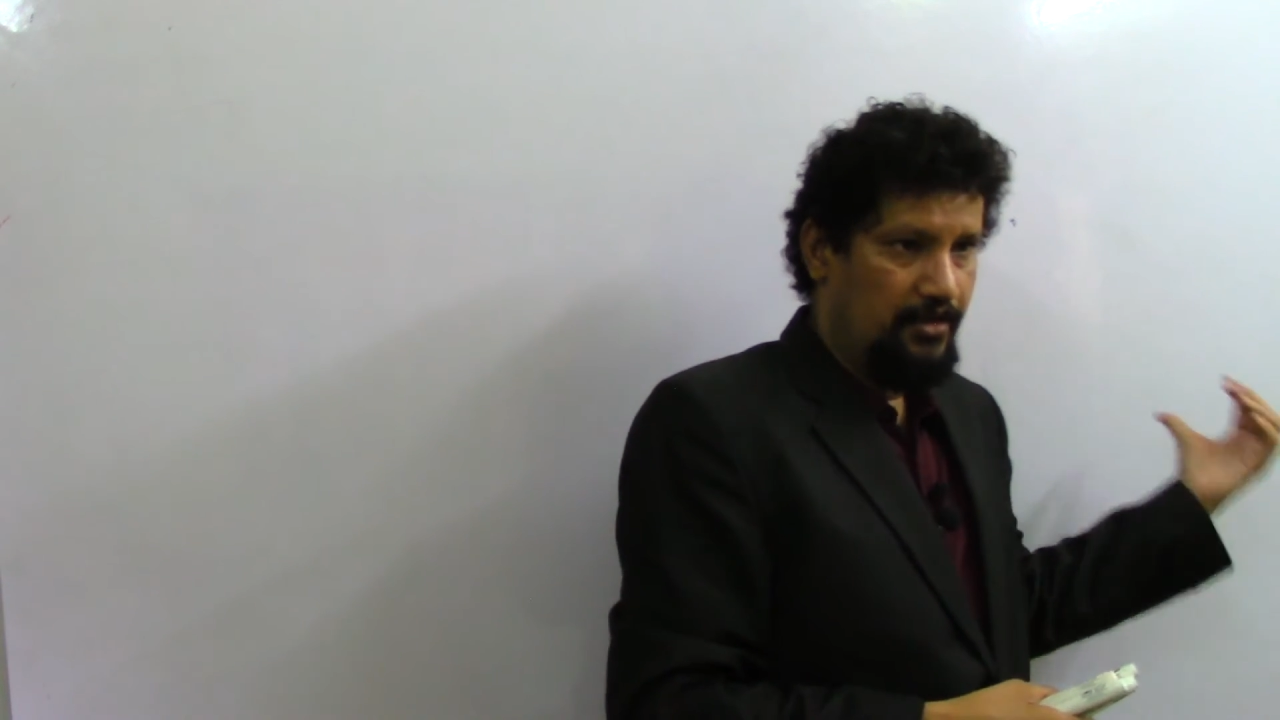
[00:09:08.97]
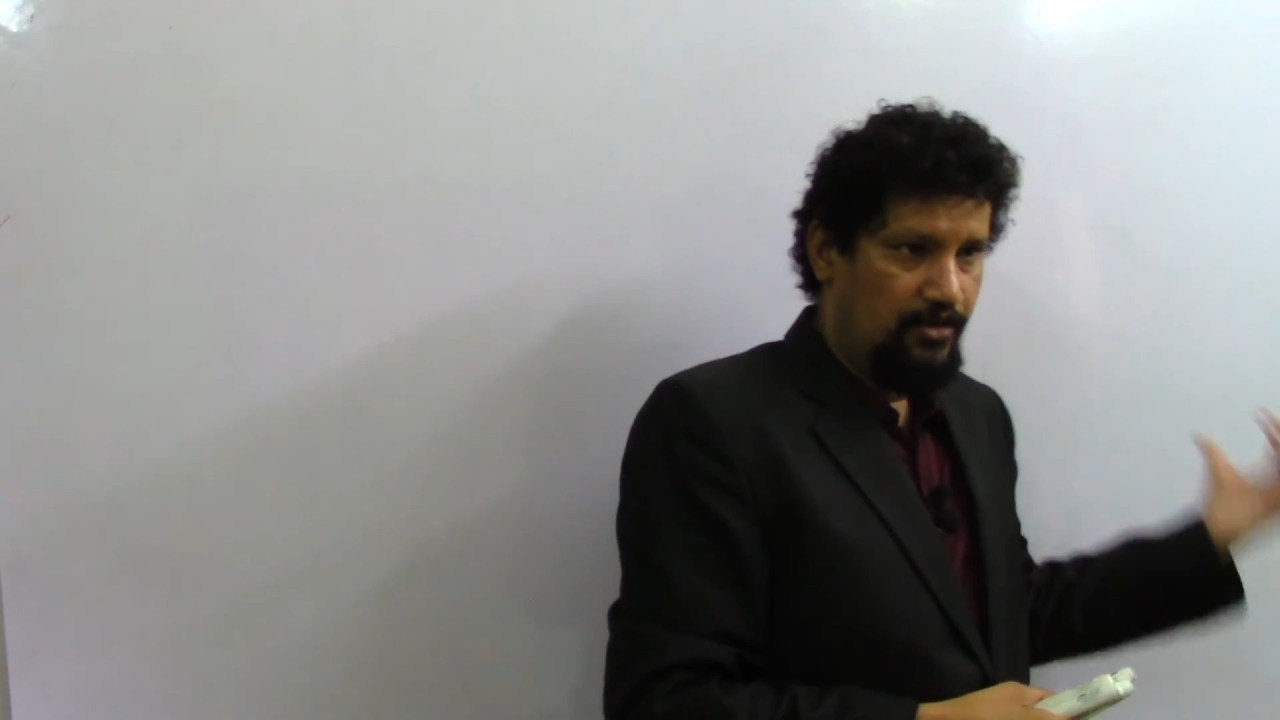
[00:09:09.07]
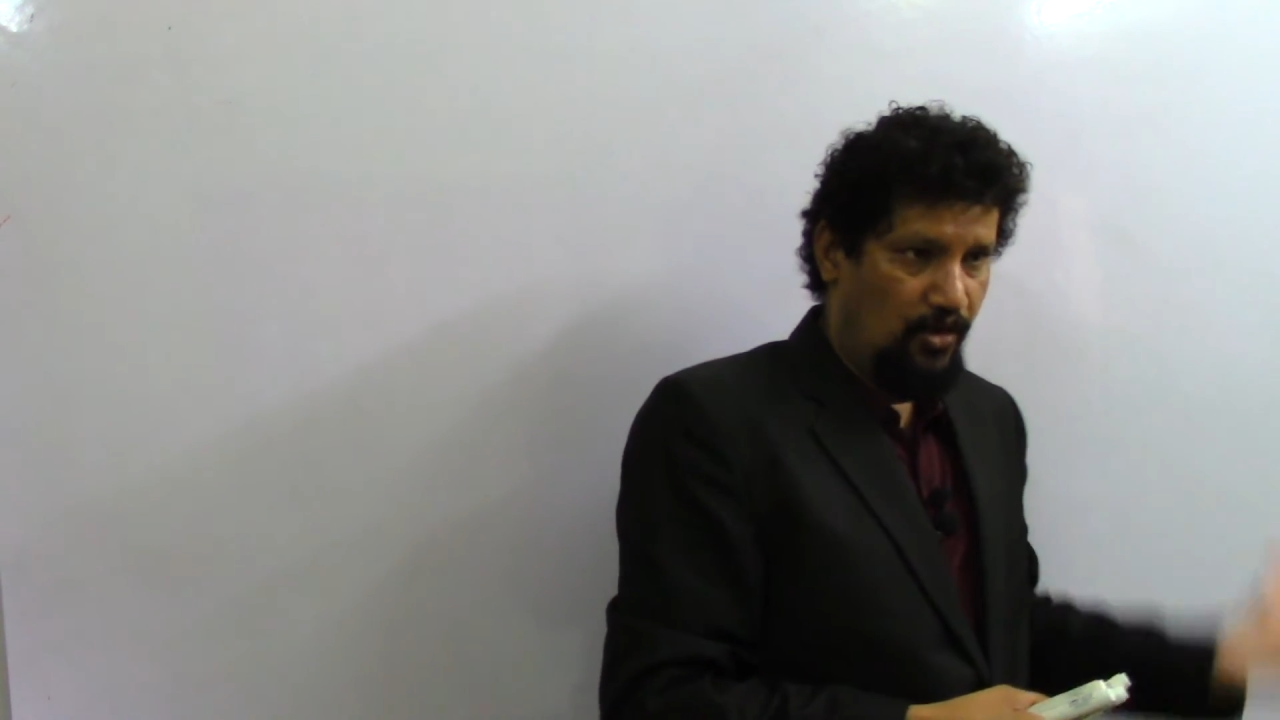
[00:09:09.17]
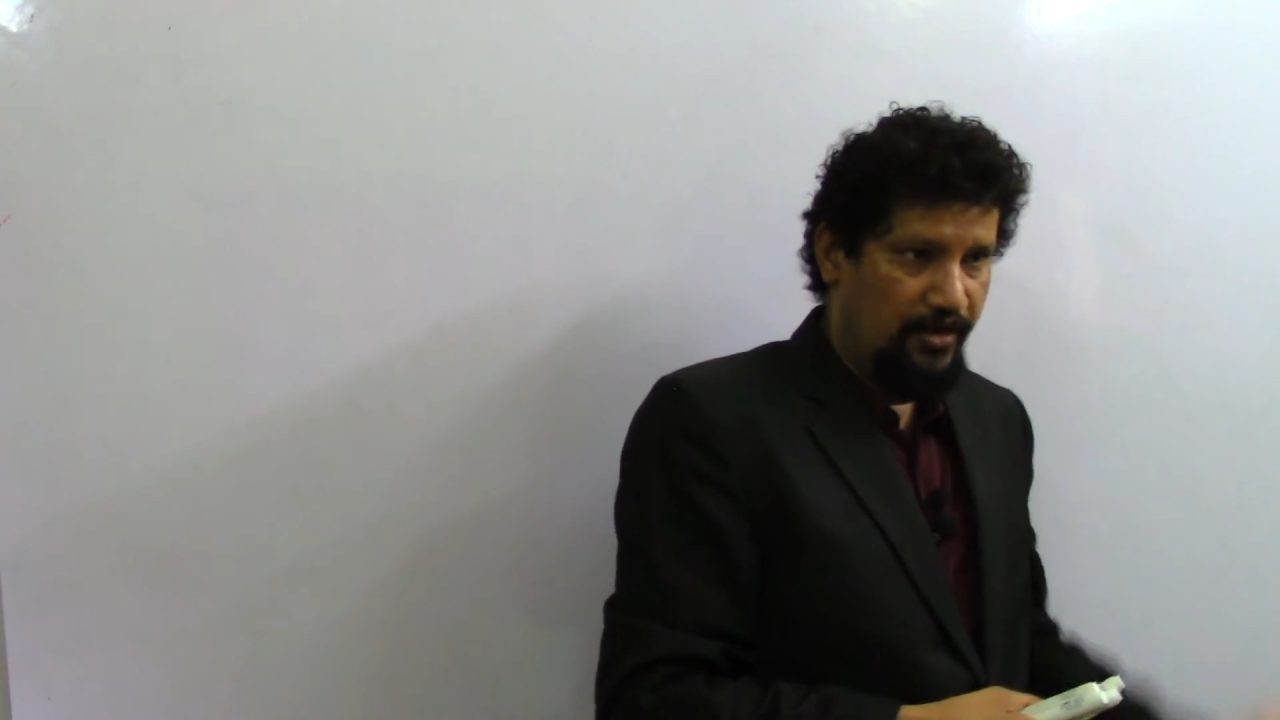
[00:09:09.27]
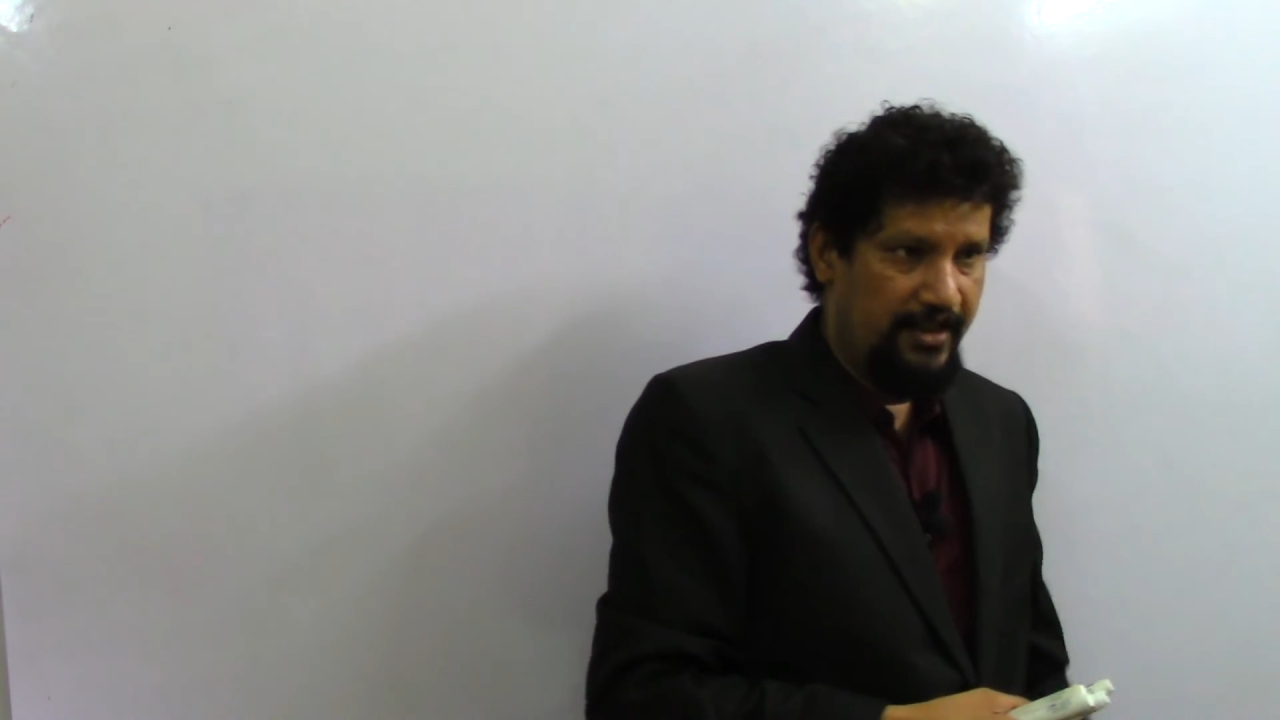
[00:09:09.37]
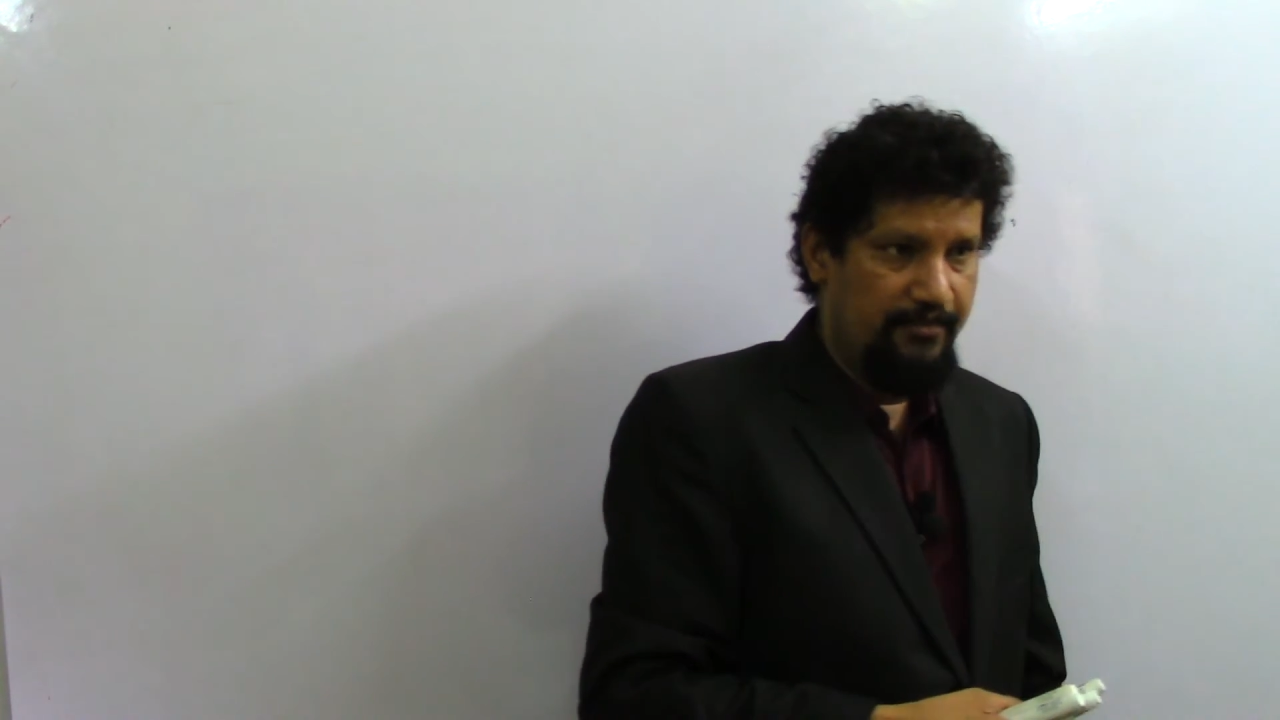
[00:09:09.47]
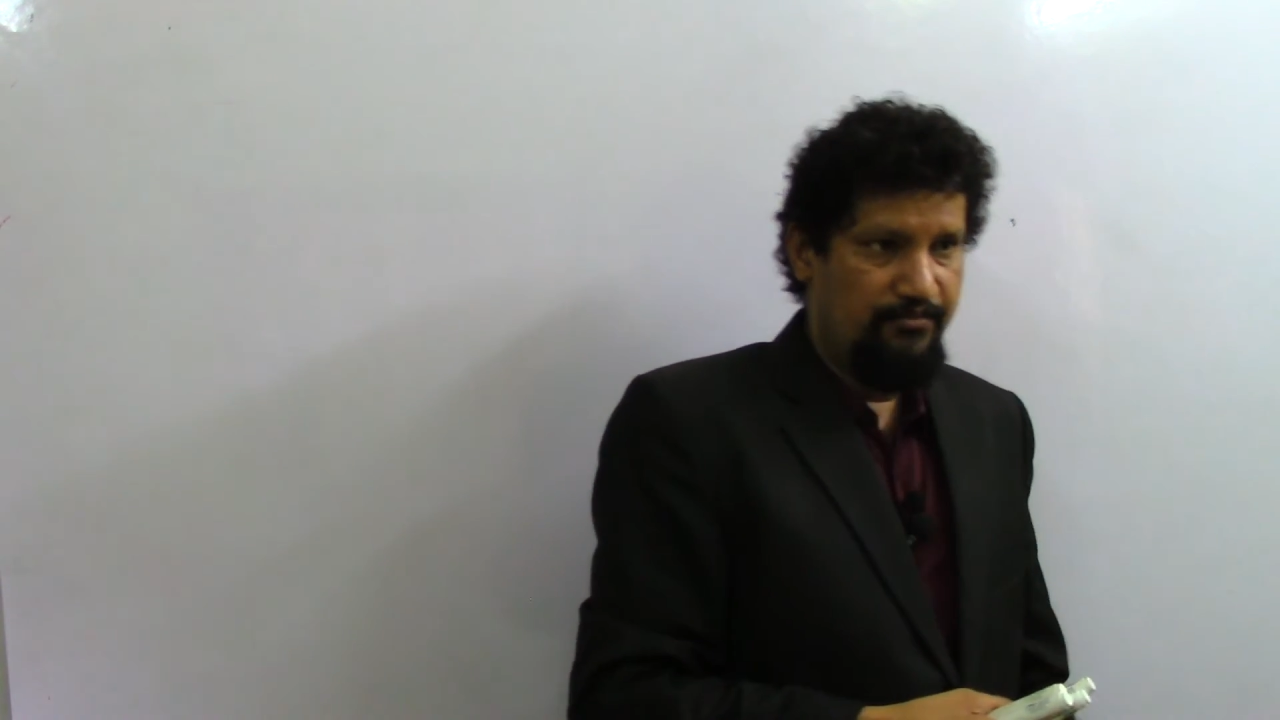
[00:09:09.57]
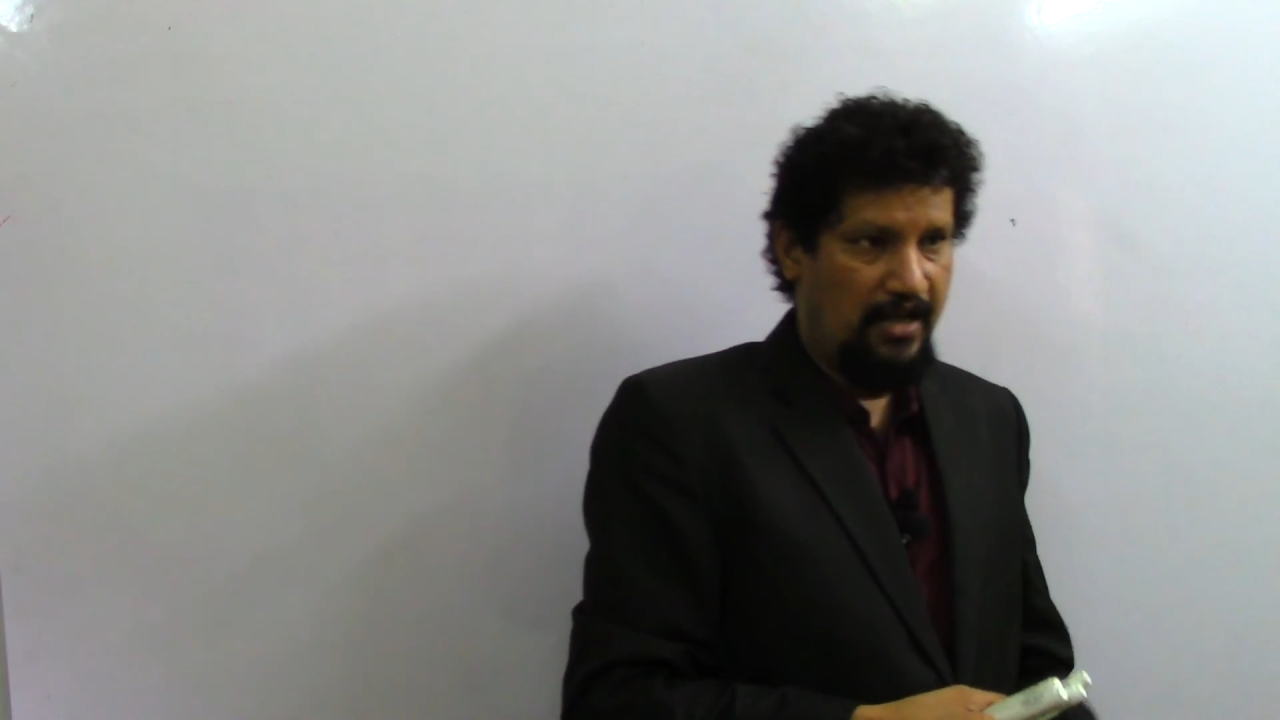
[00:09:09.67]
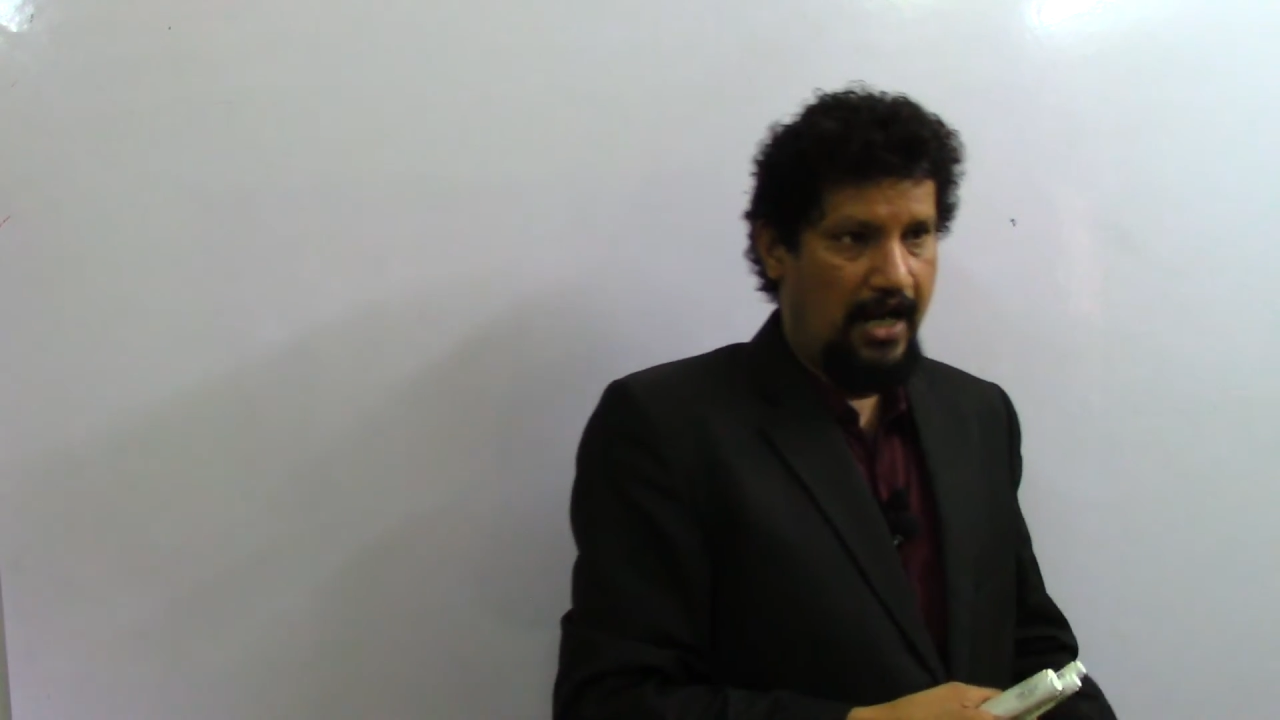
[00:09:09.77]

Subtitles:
lower limb